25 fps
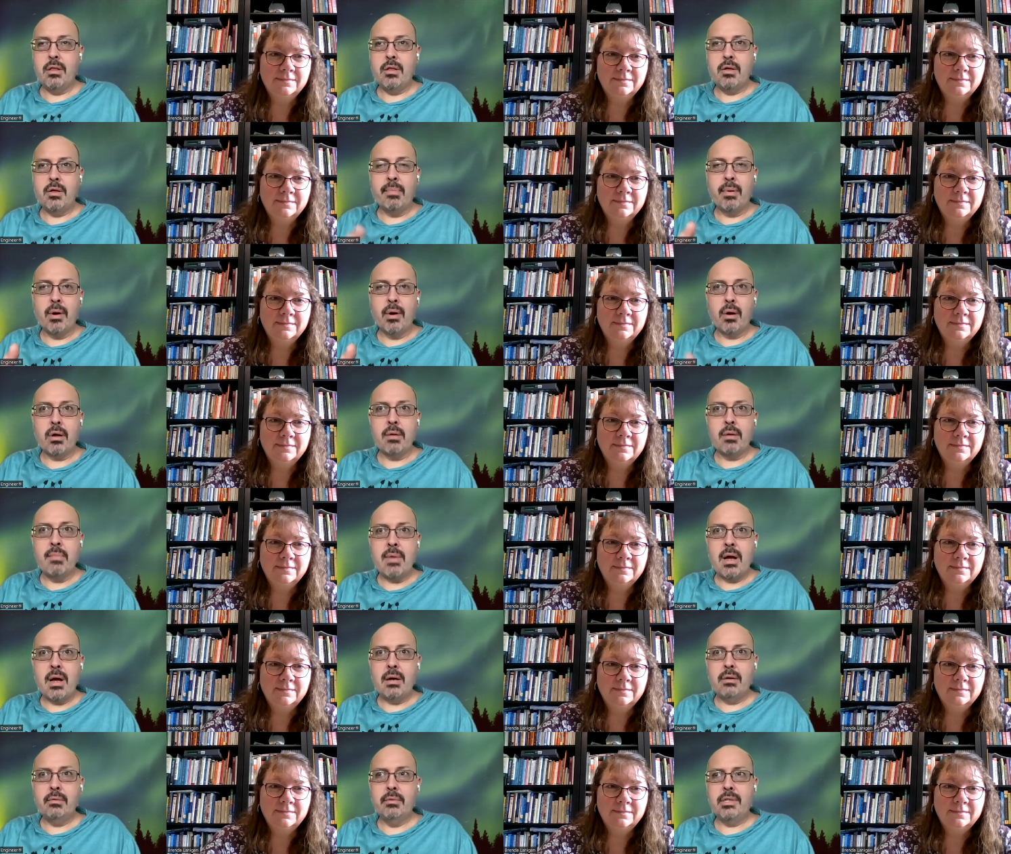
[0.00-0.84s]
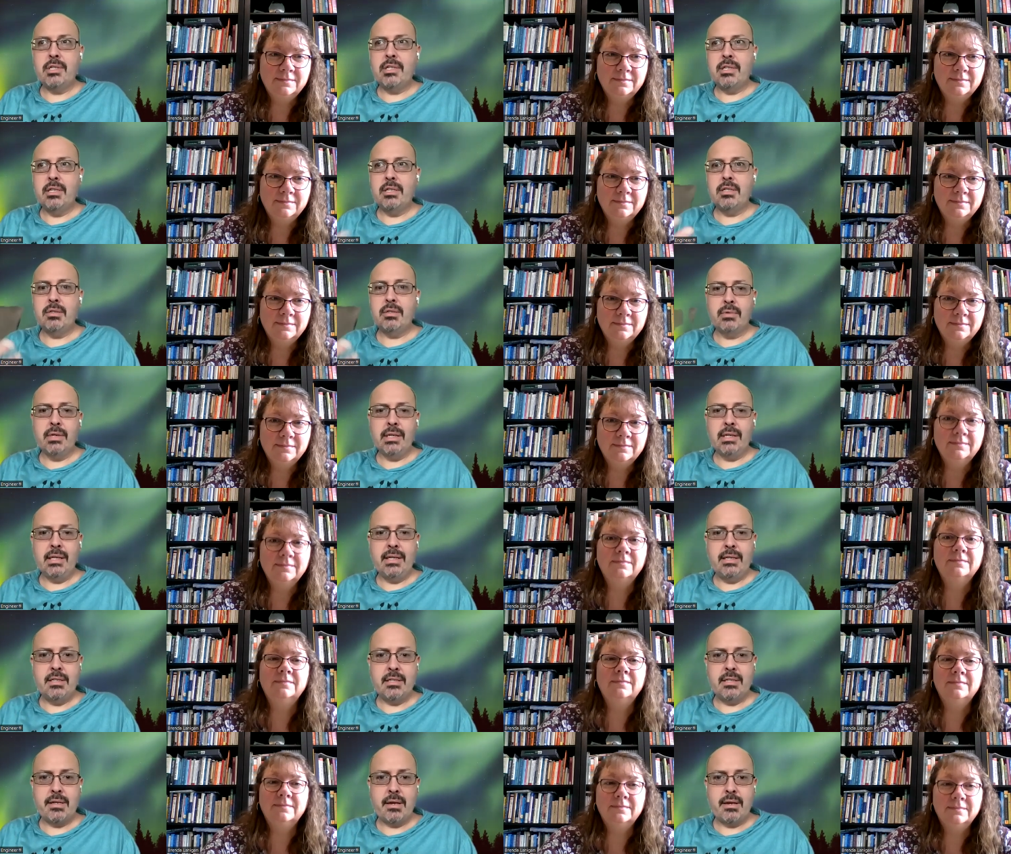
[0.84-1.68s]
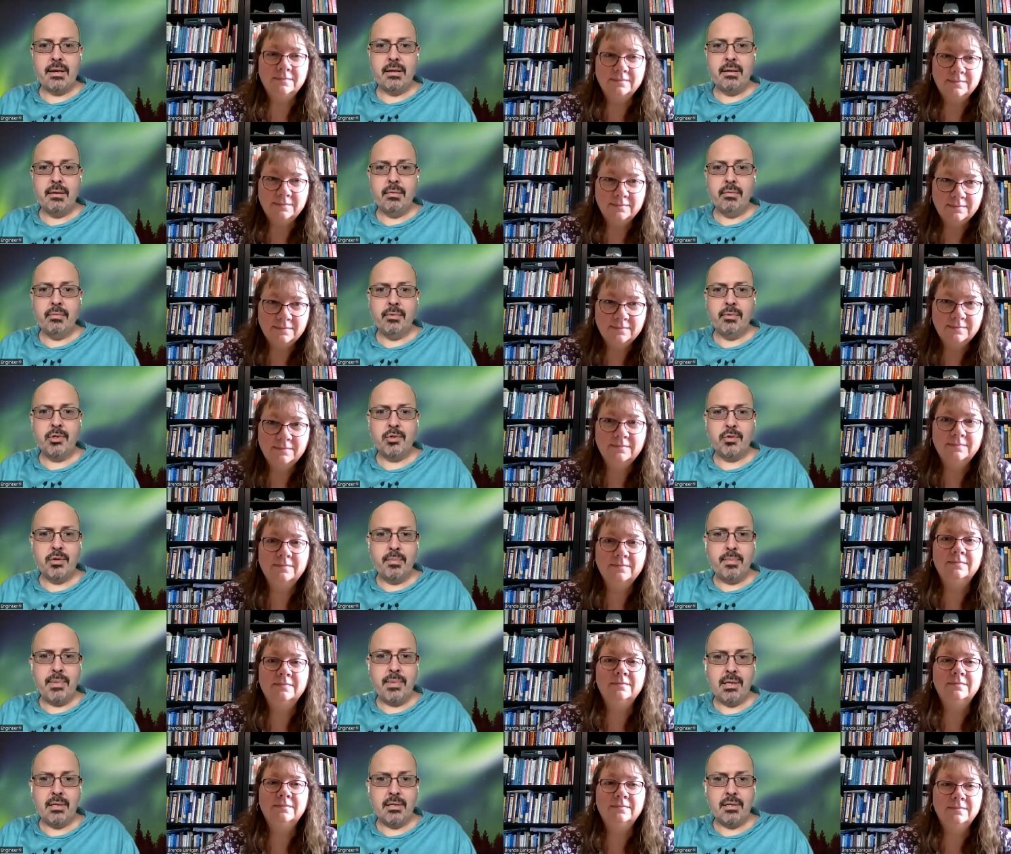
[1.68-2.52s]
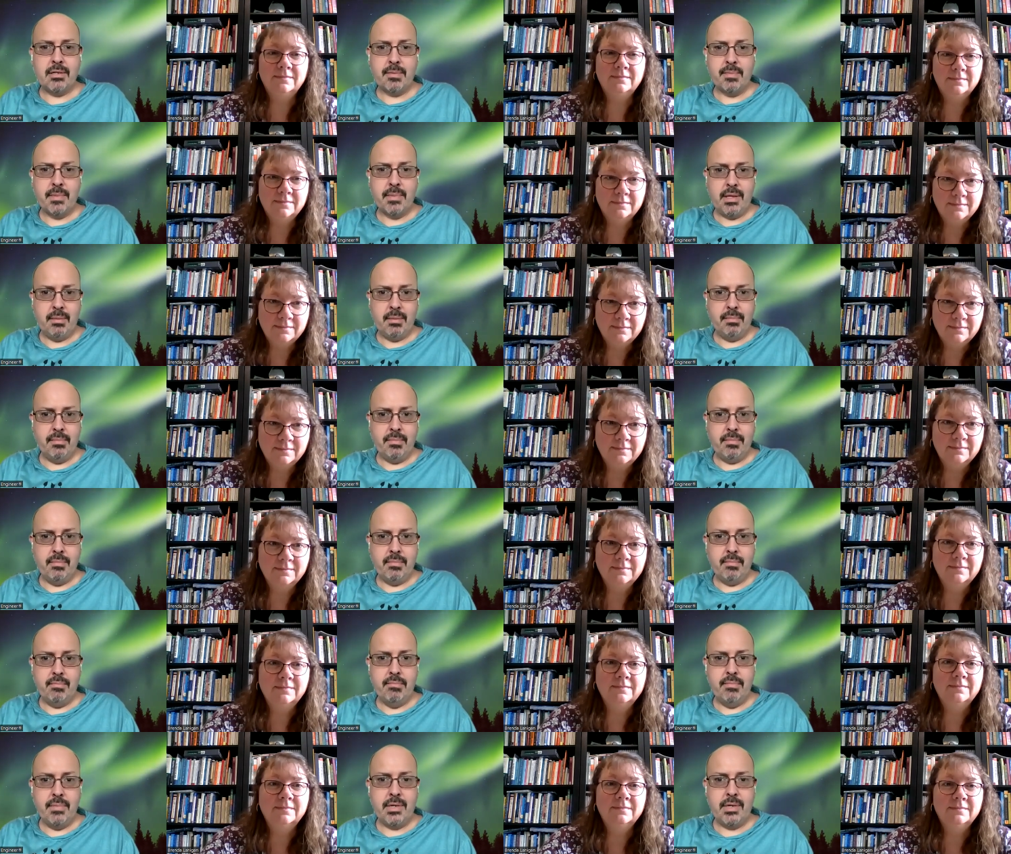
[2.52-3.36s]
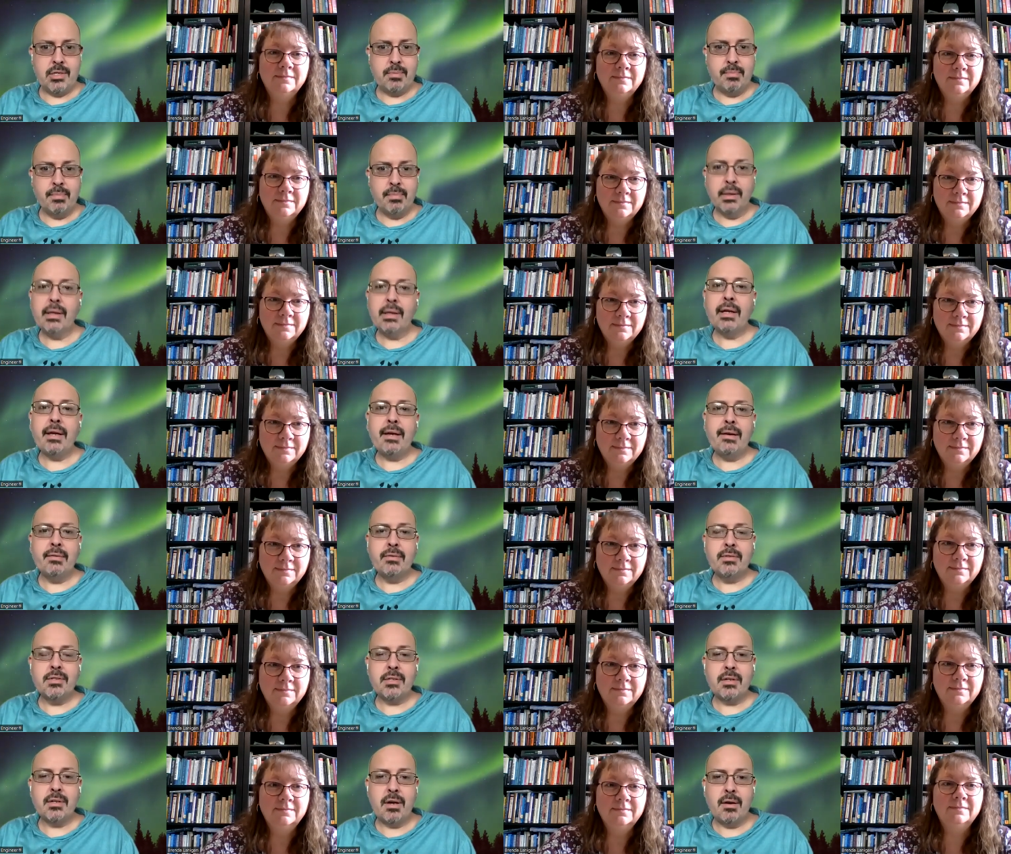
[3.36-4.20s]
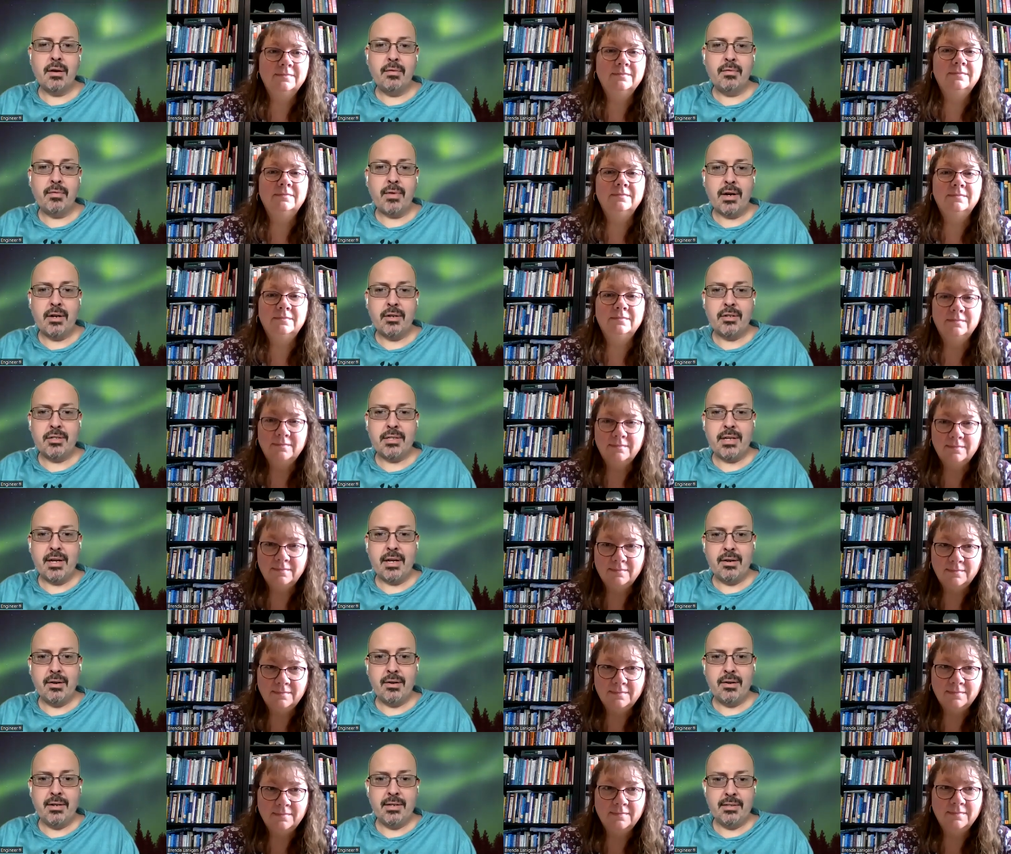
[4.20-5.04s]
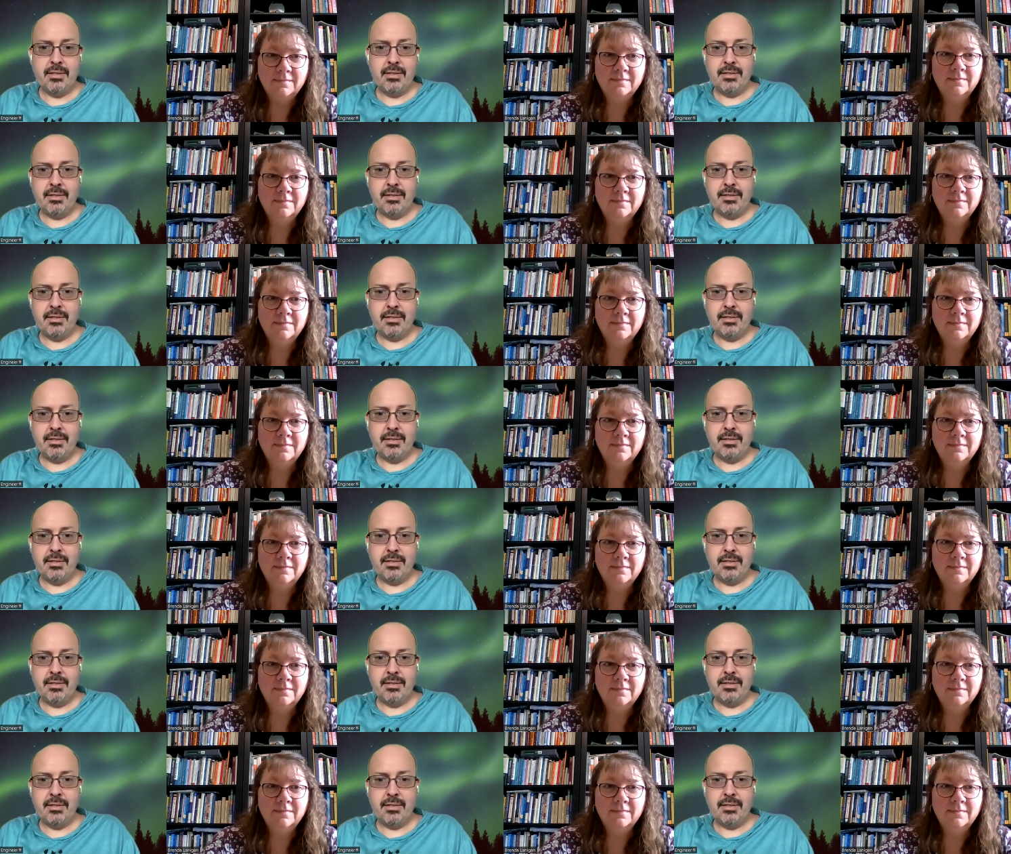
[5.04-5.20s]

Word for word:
Speaker 1: the bergamot, which is releasing, which would be some of the misbeliefs of our standard